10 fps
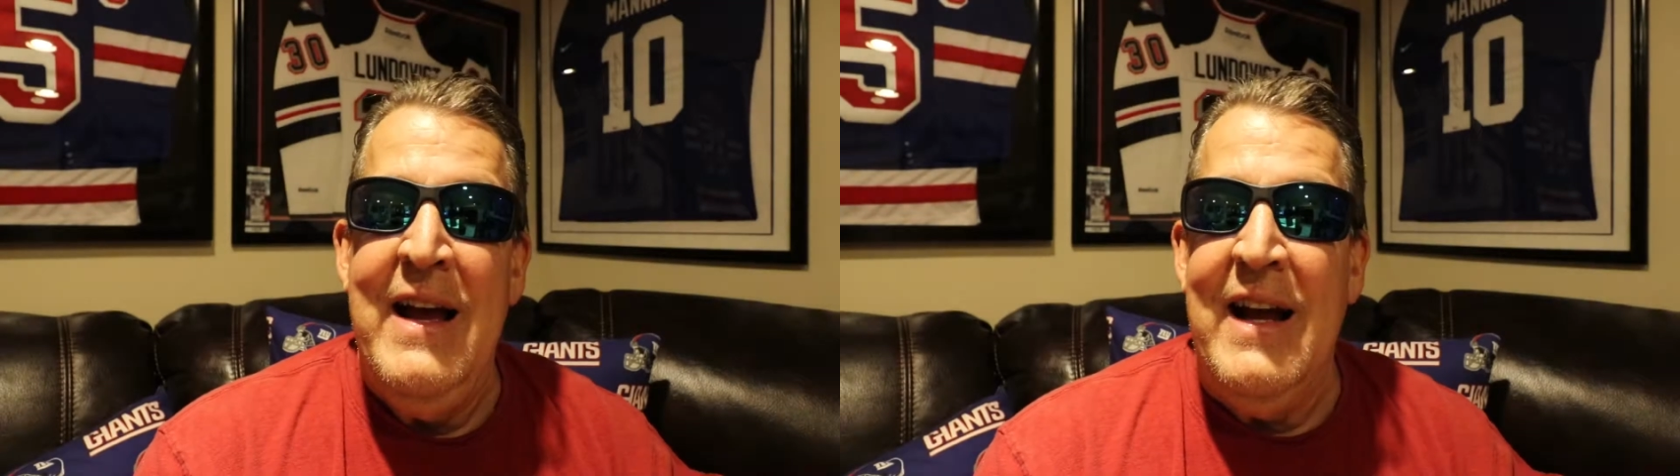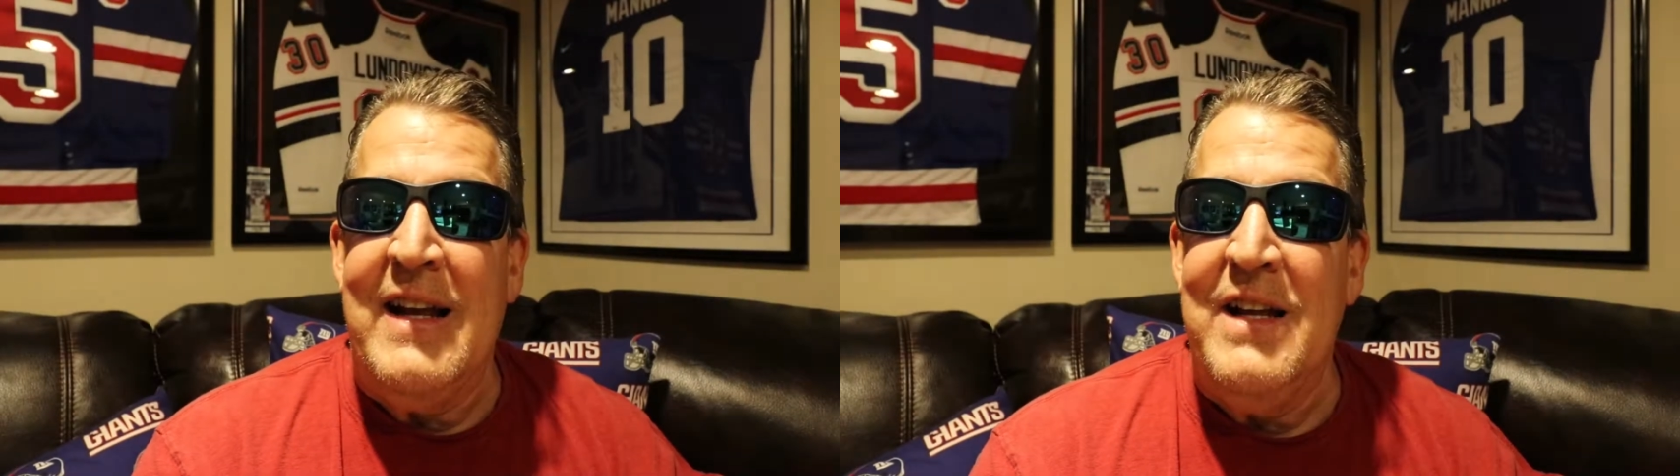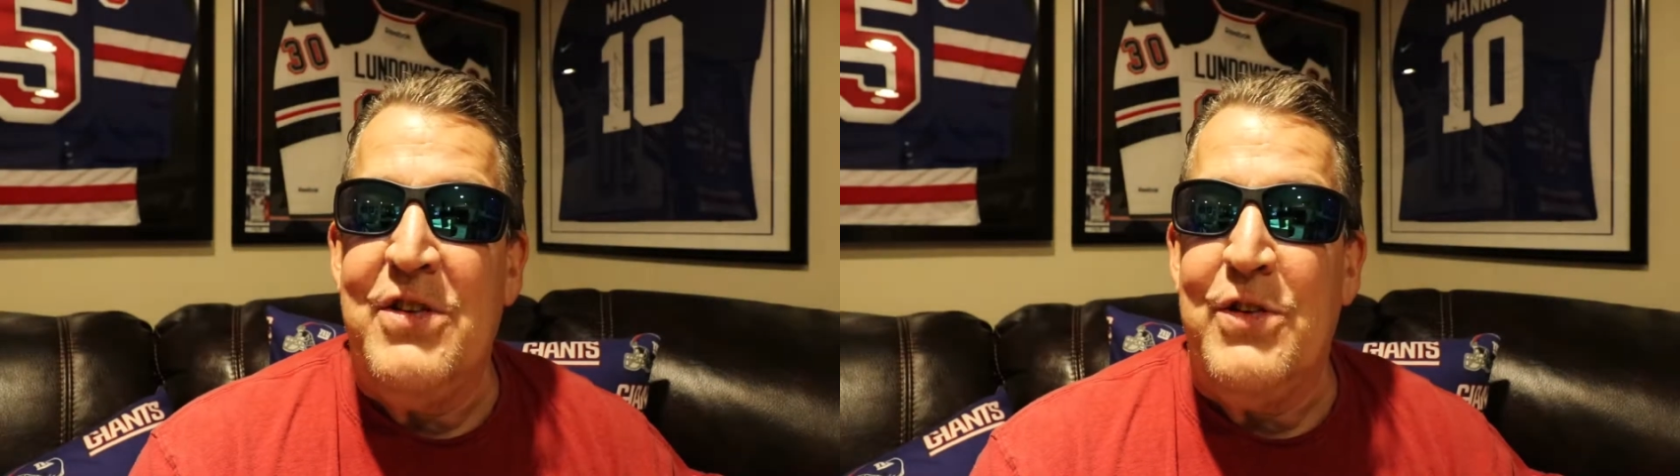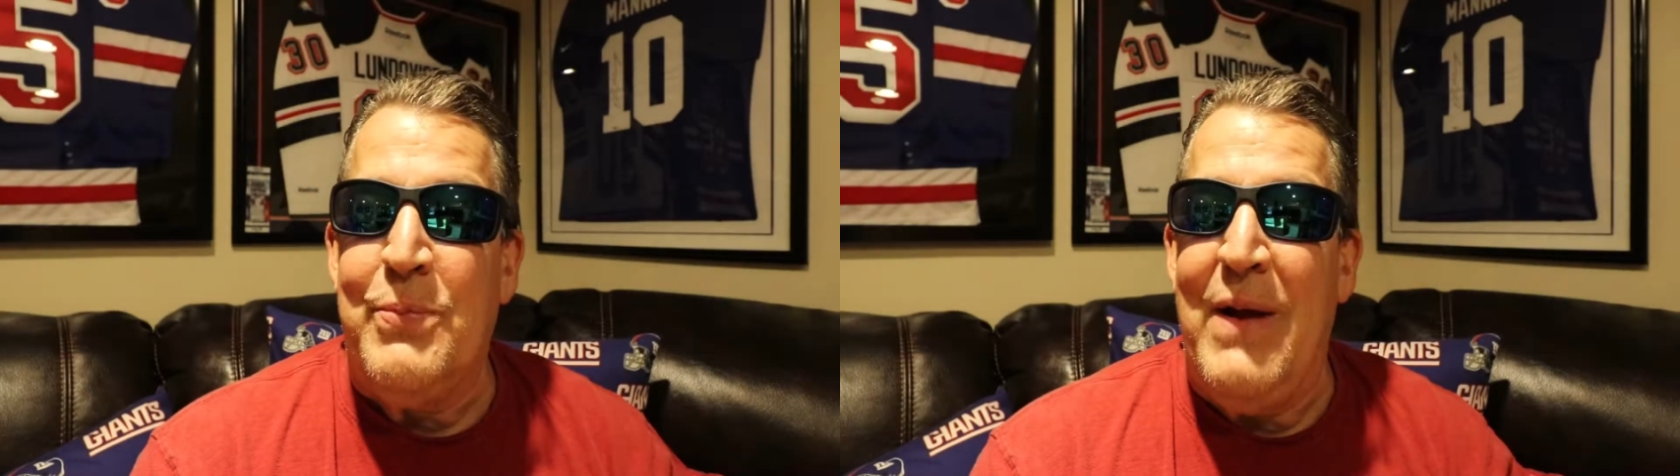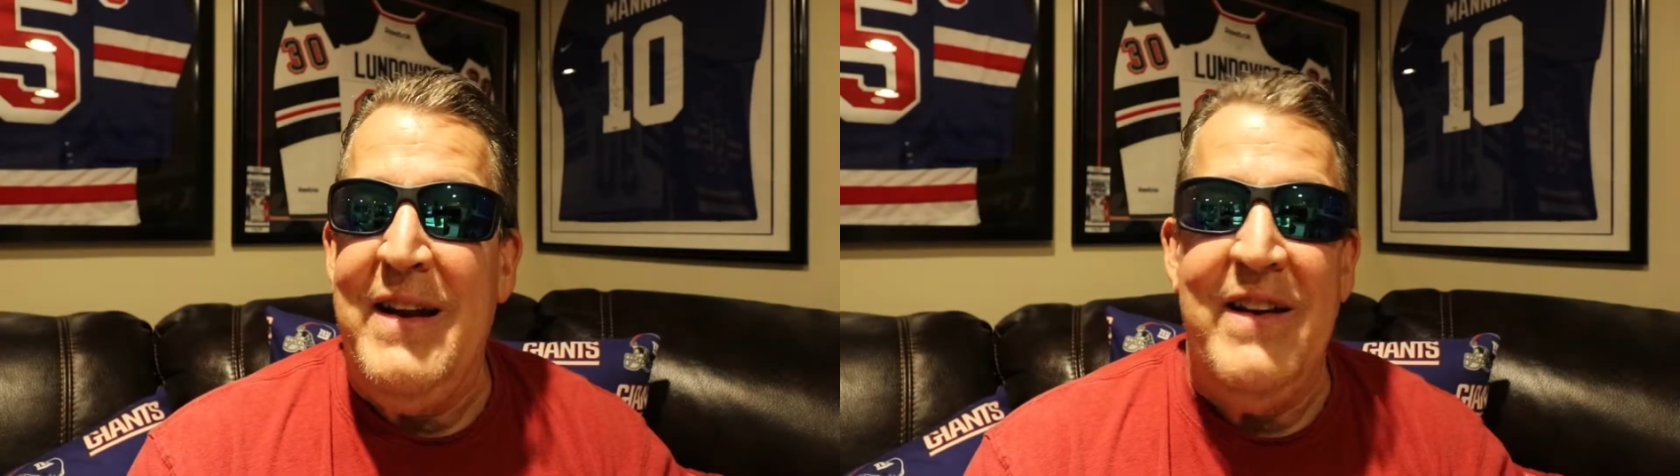against the
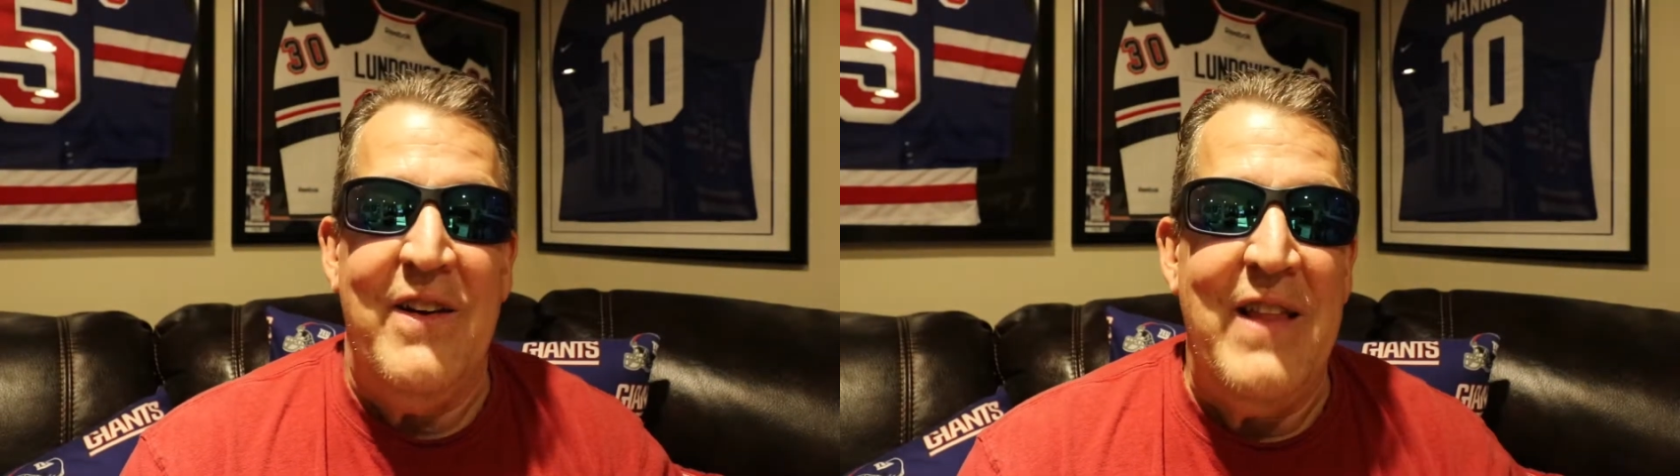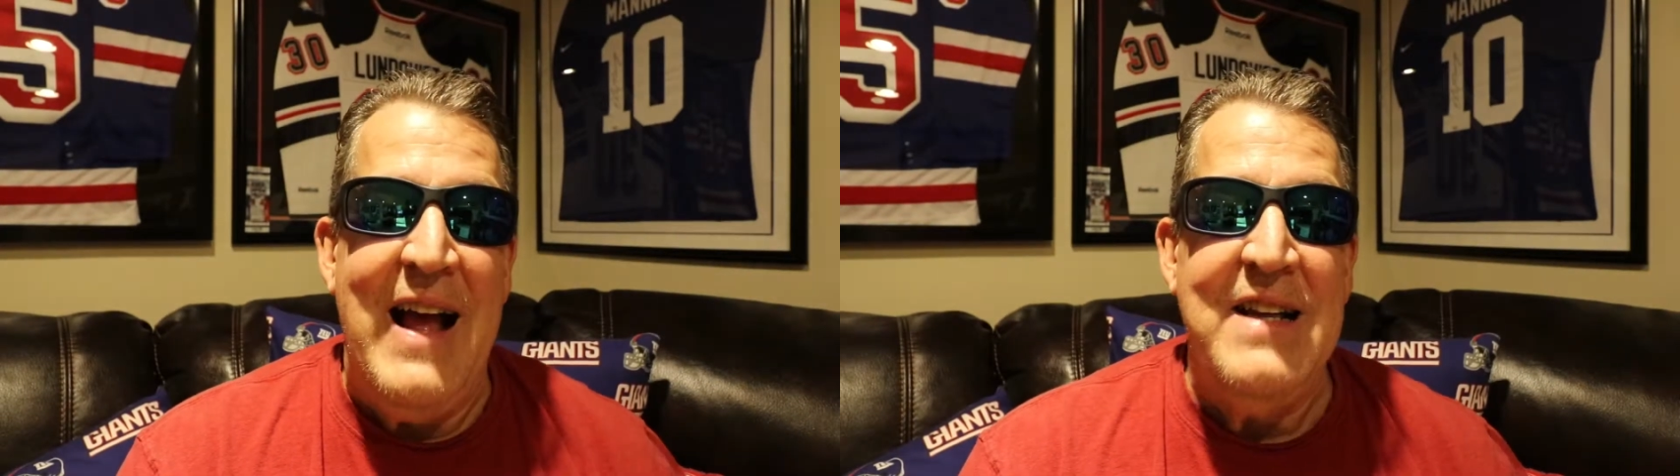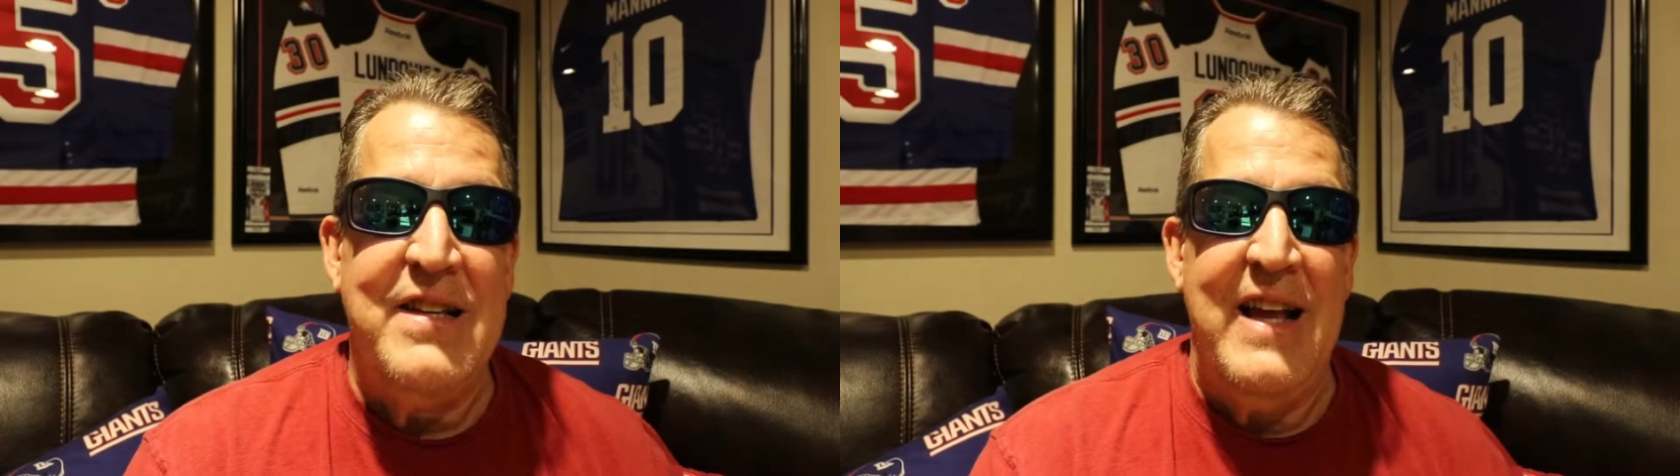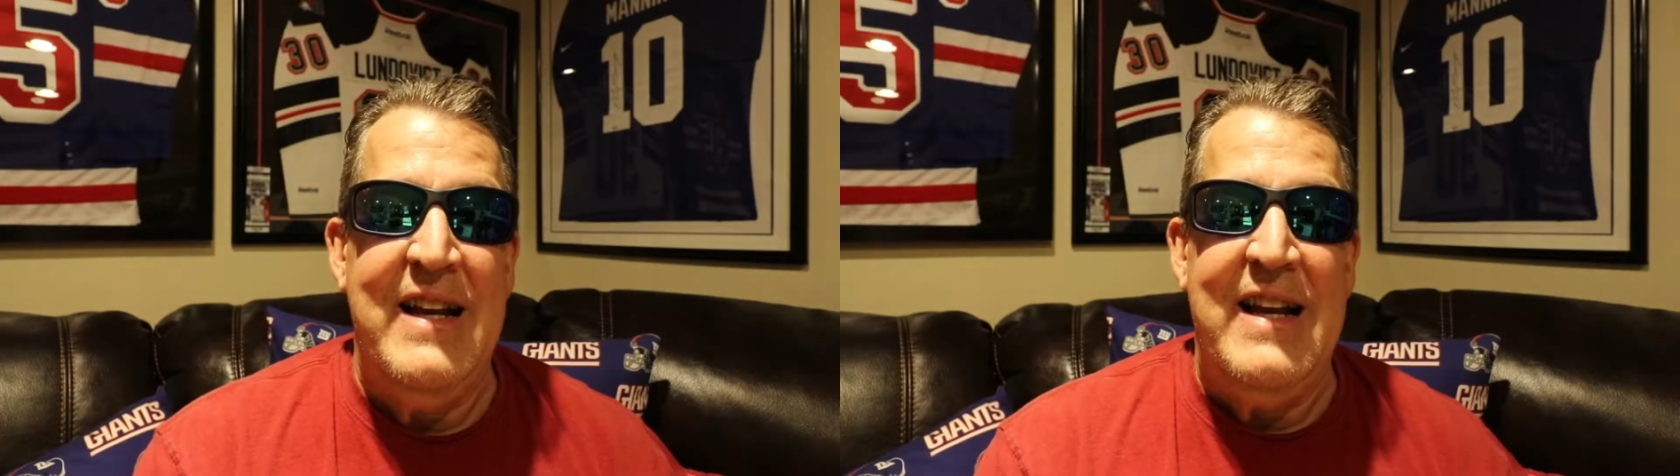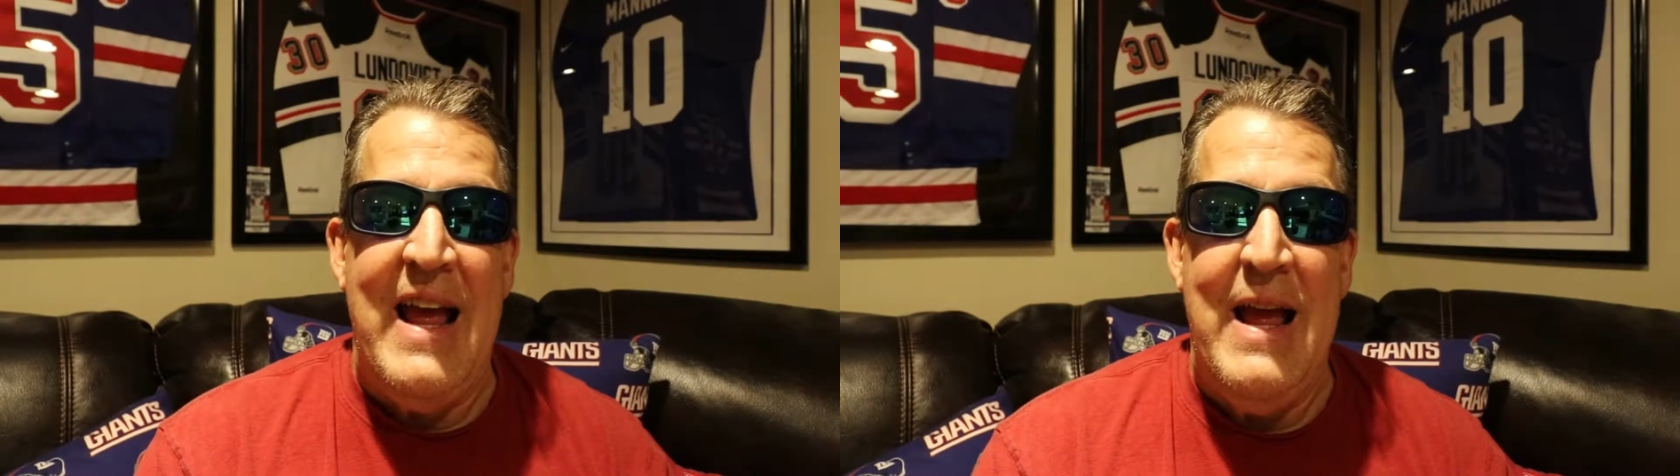spread in their last
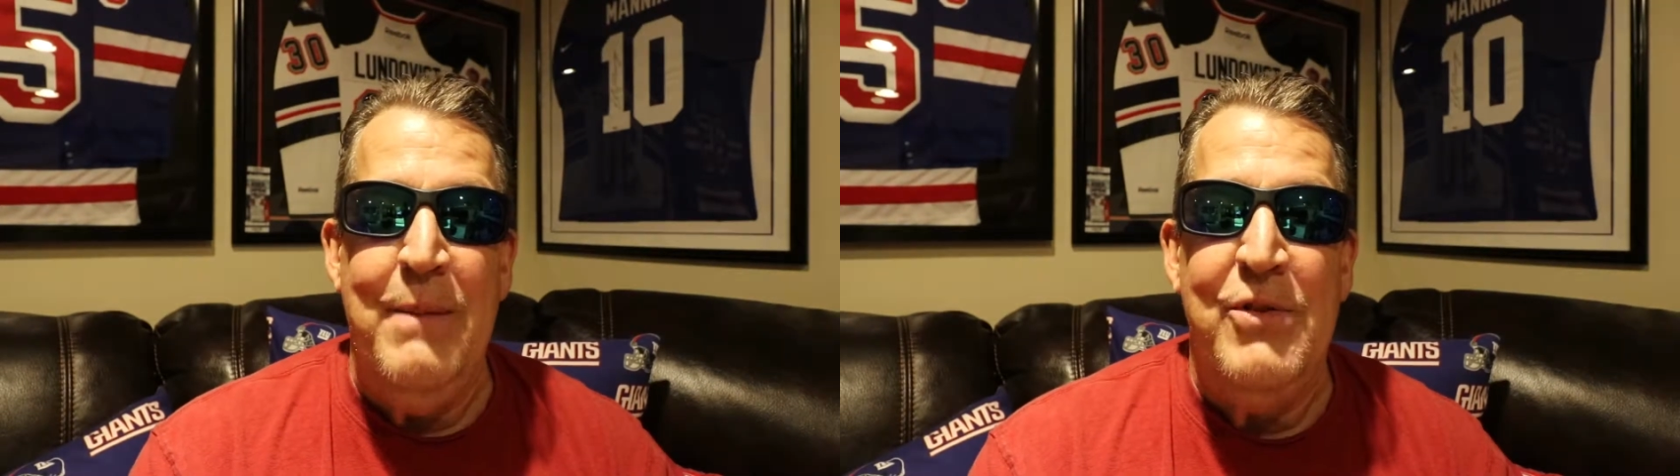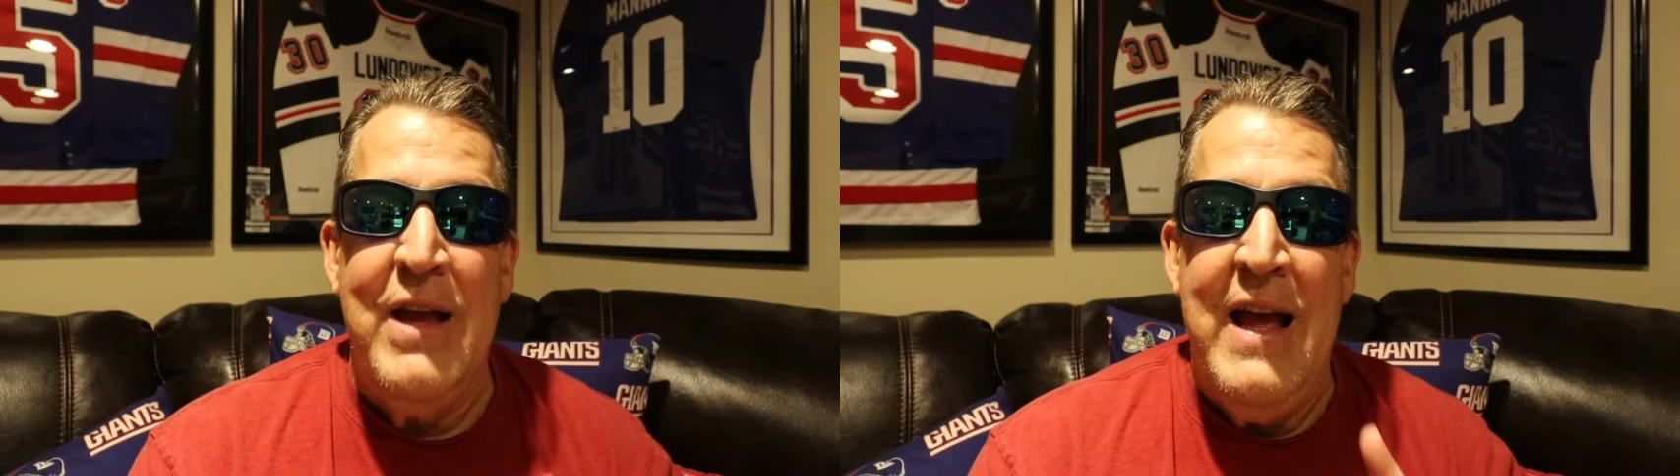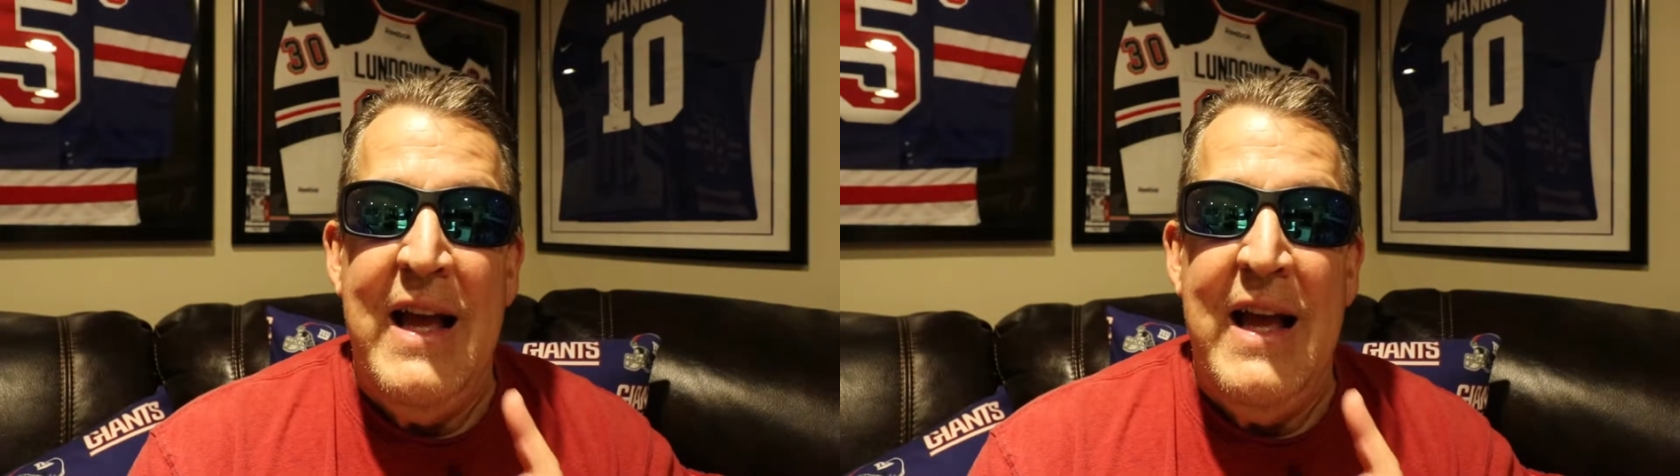10 games